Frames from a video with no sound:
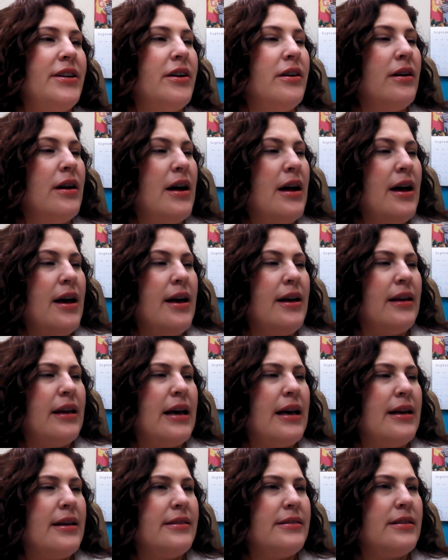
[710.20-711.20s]
here
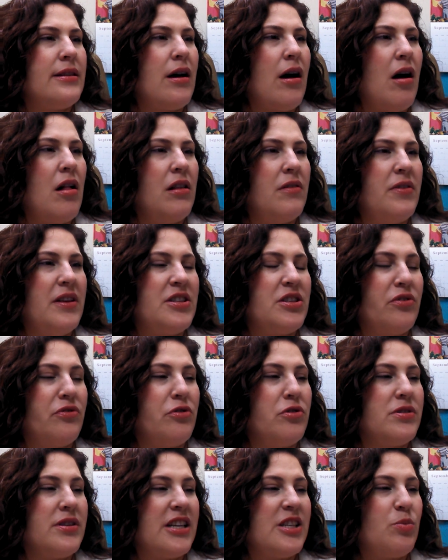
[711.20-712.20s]
because all of these are
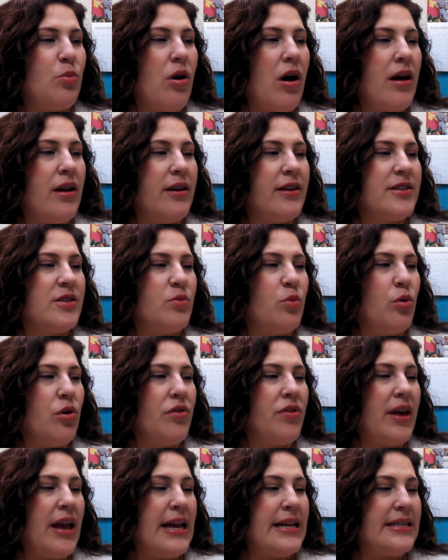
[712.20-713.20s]
full-size products
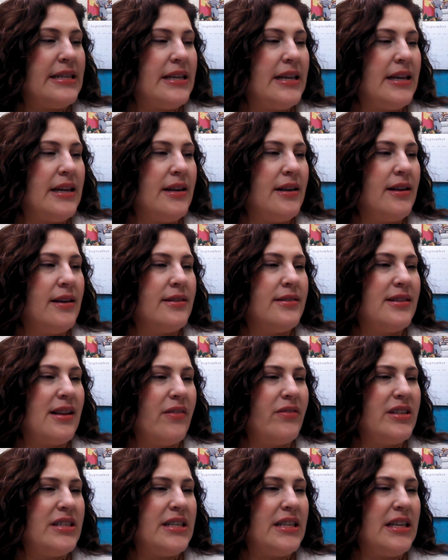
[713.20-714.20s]
worth eighteen,
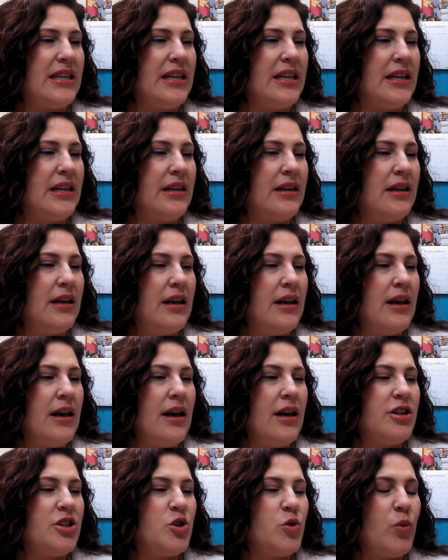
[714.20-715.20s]
seventeen,
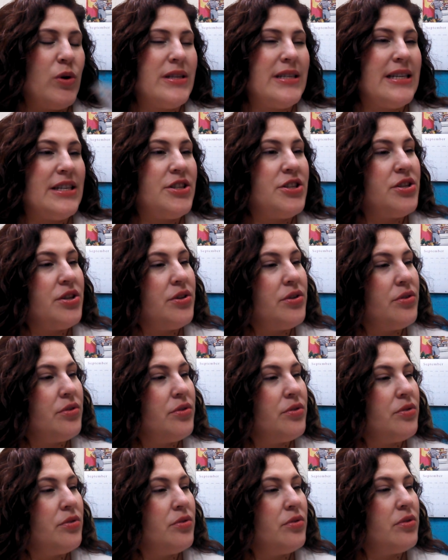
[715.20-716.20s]

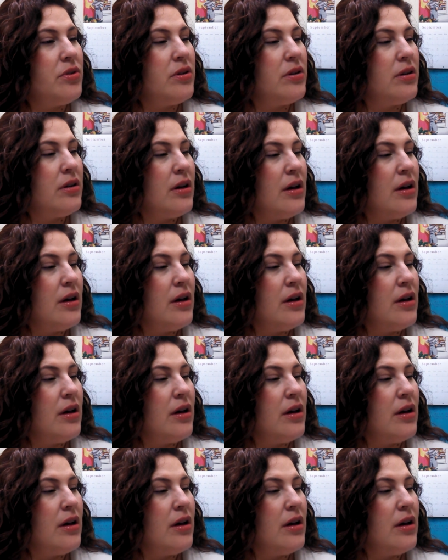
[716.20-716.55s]
twenty-two,